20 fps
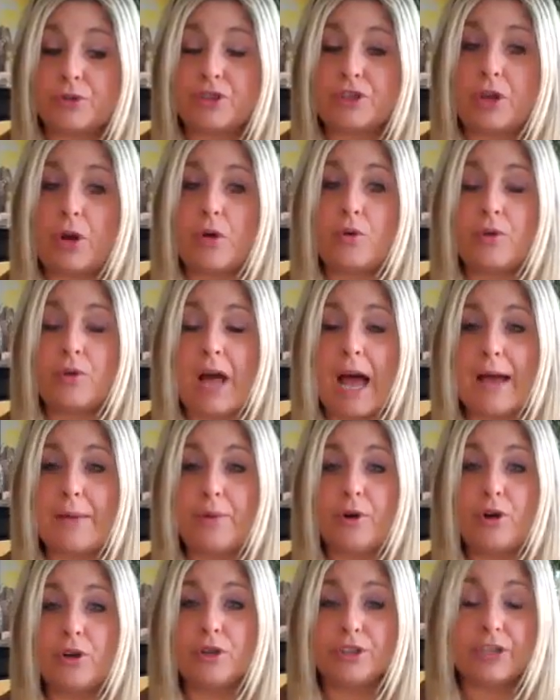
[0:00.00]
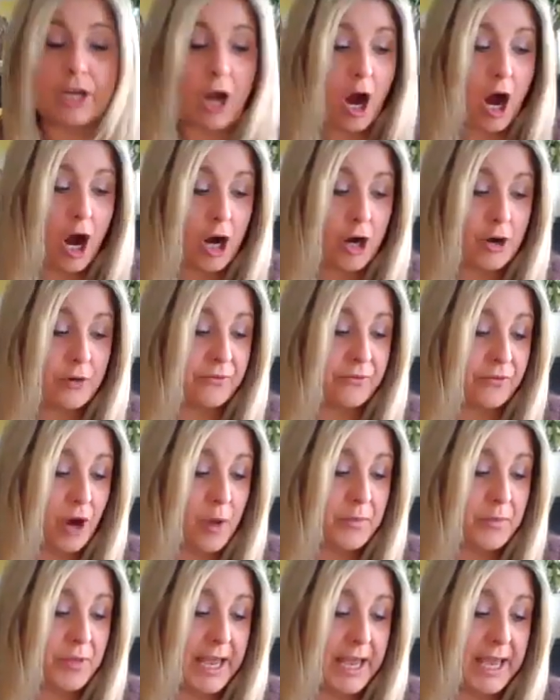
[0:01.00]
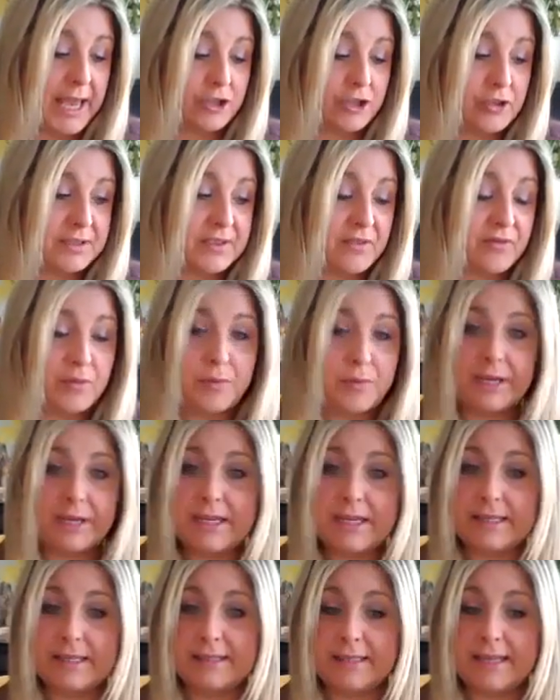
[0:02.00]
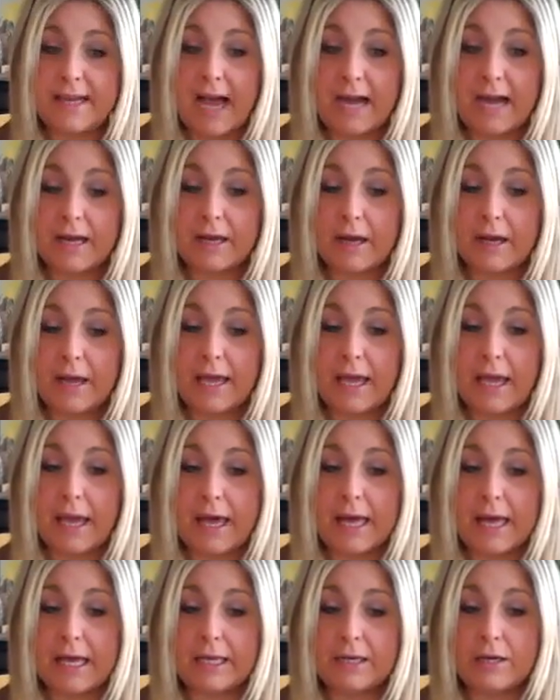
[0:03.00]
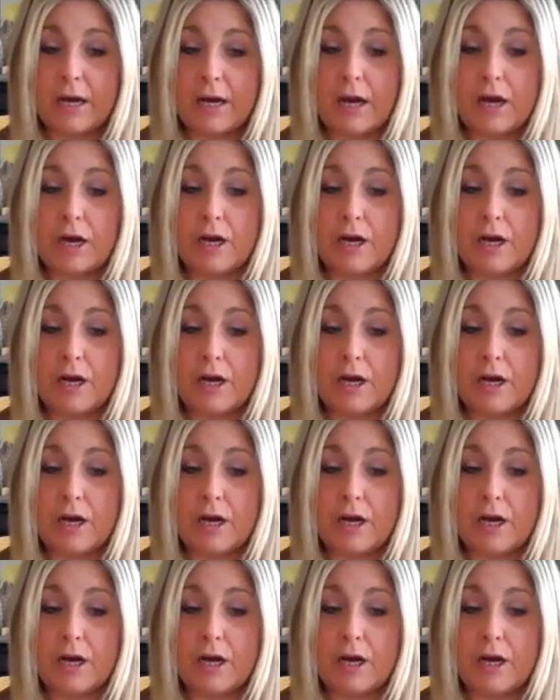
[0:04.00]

So I pulled a card from the Angels of Abundance deck, and